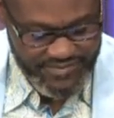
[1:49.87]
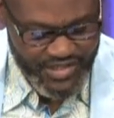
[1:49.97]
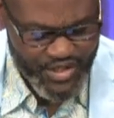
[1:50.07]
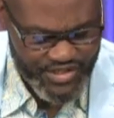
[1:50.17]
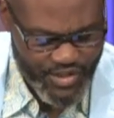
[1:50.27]

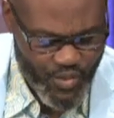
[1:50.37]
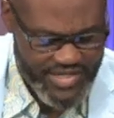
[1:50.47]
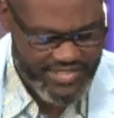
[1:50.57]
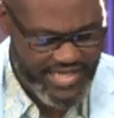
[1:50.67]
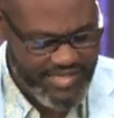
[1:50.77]
Look at someone
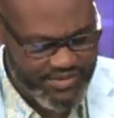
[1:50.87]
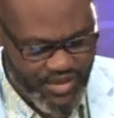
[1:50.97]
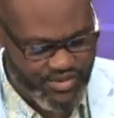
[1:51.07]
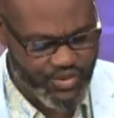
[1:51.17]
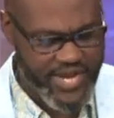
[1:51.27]
and tell them,
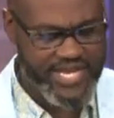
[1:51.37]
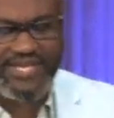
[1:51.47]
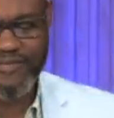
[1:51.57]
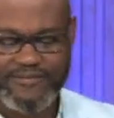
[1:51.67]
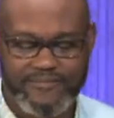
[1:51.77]
don't sweat it.